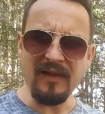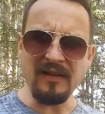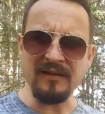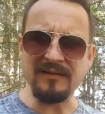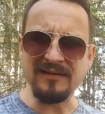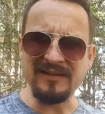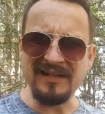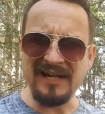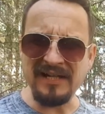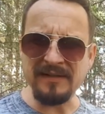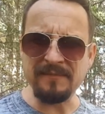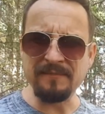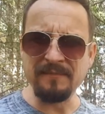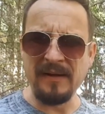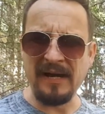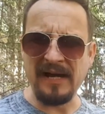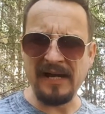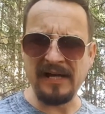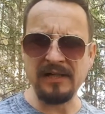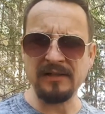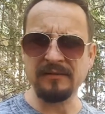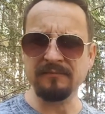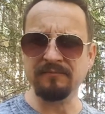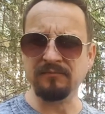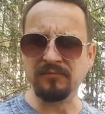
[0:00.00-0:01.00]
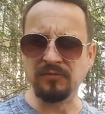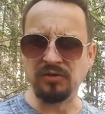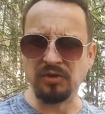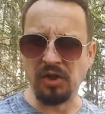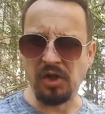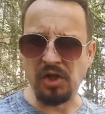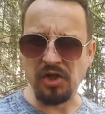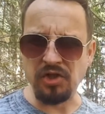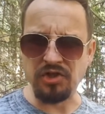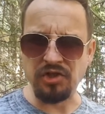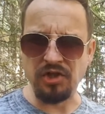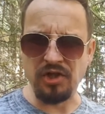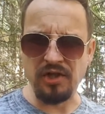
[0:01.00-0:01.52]
nightmare,
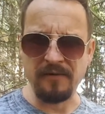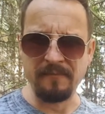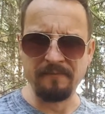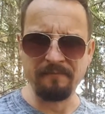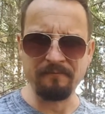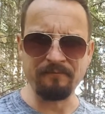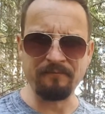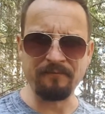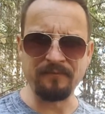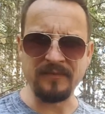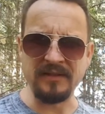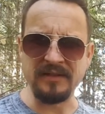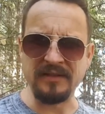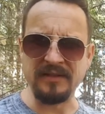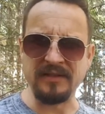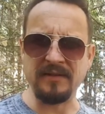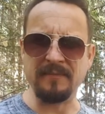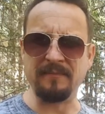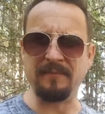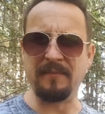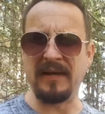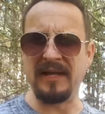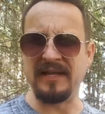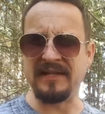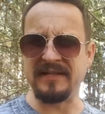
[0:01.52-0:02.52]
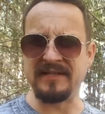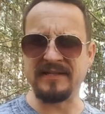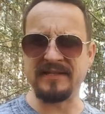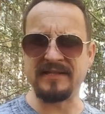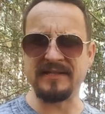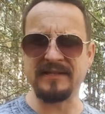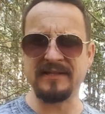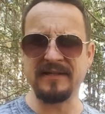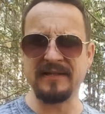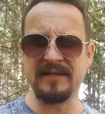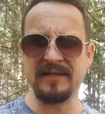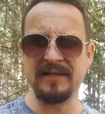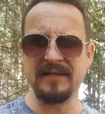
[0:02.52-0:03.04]
torture,
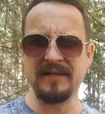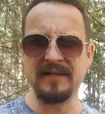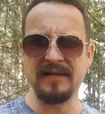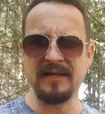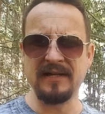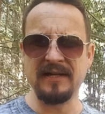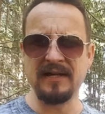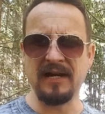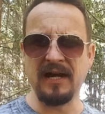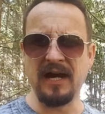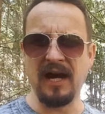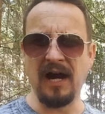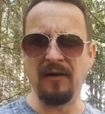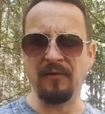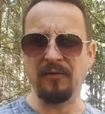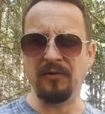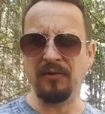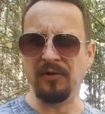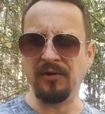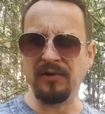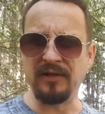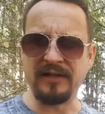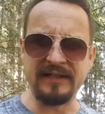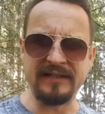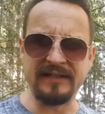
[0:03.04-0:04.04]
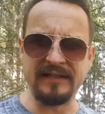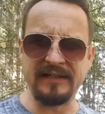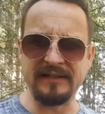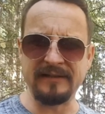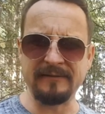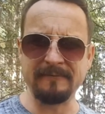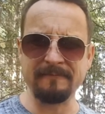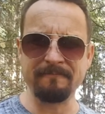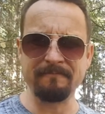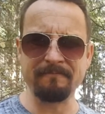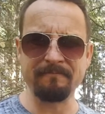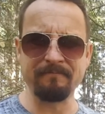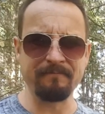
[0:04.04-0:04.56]
depends how you look at it,
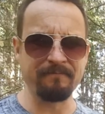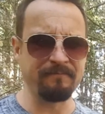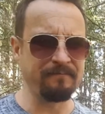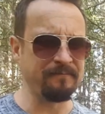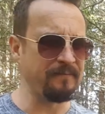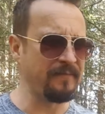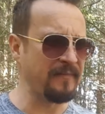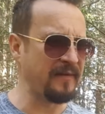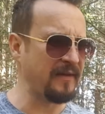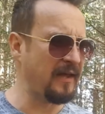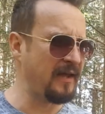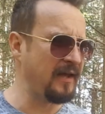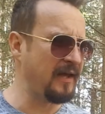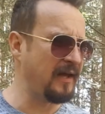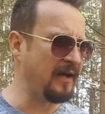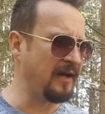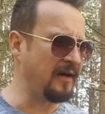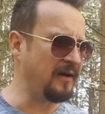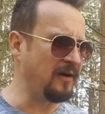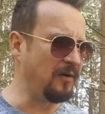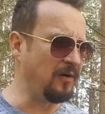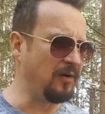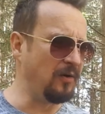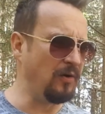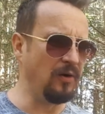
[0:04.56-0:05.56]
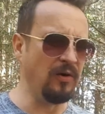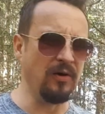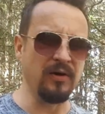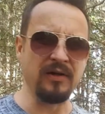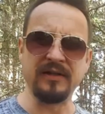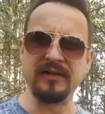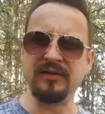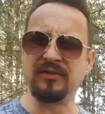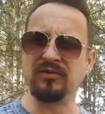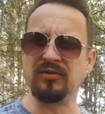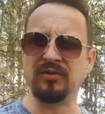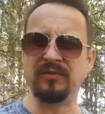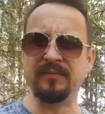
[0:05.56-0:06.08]
or
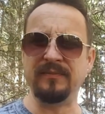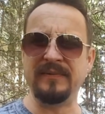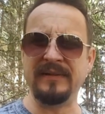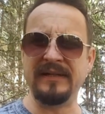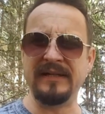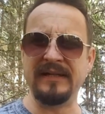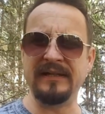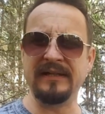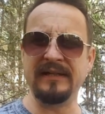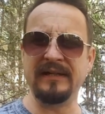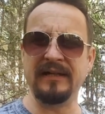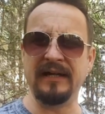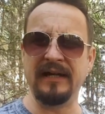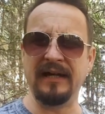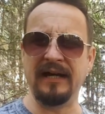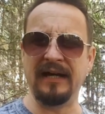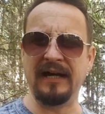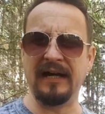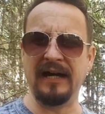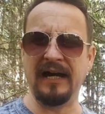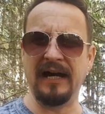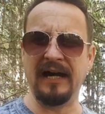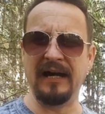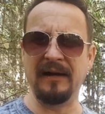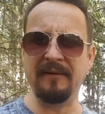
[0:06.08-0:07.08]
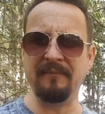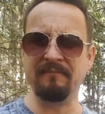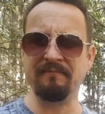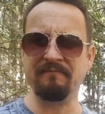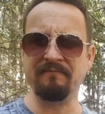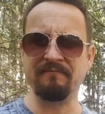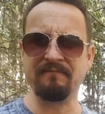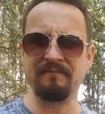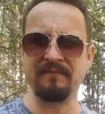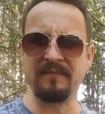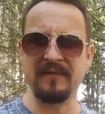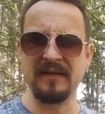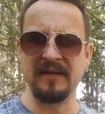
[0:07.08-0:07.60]
it could be uh,
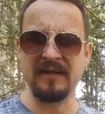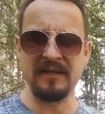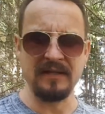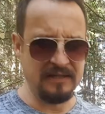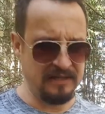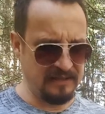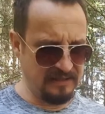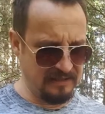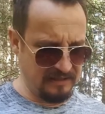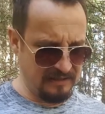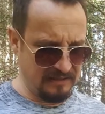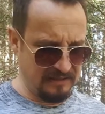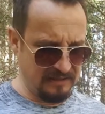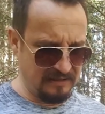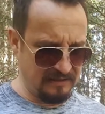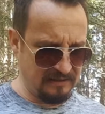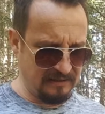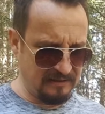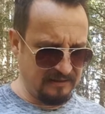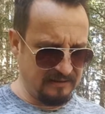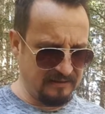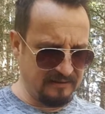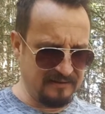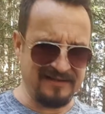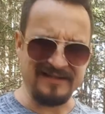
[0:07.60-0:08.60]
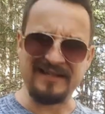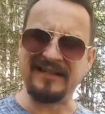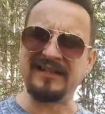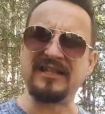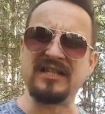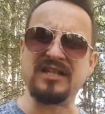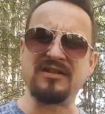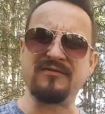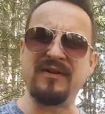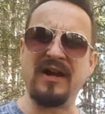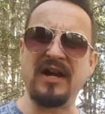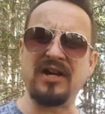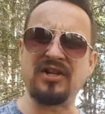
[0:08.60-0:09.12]

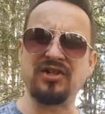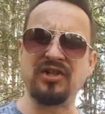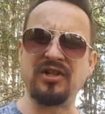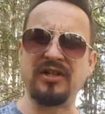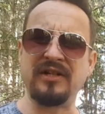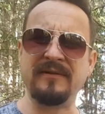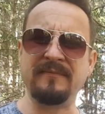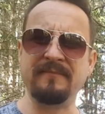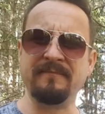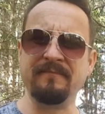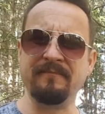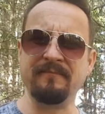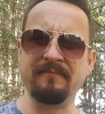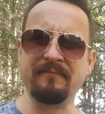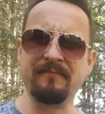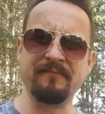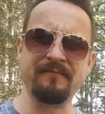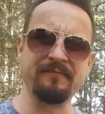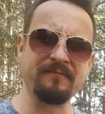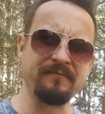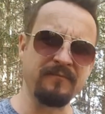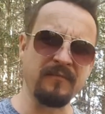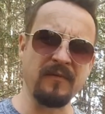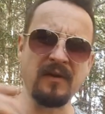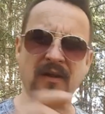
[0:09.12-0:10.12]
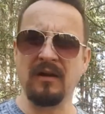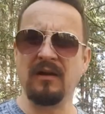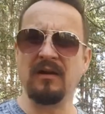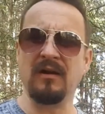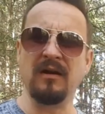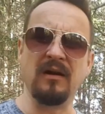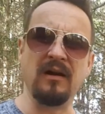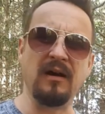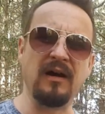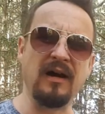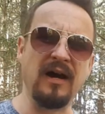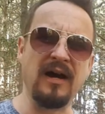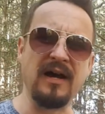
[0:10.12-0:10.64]
satisfaction,
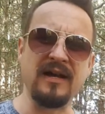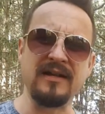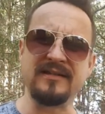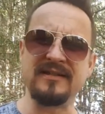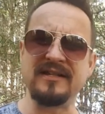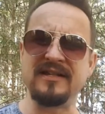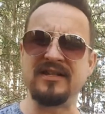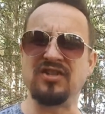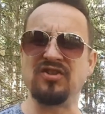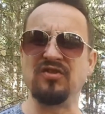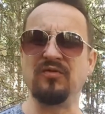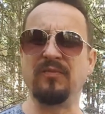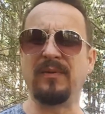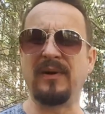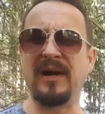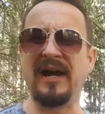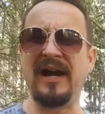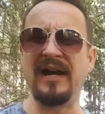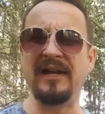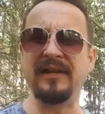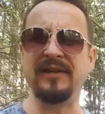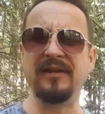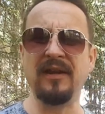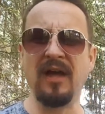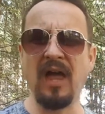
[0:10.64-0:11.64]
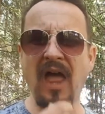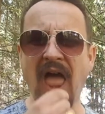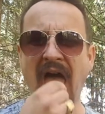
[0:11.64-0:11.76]
uh, sense of pride,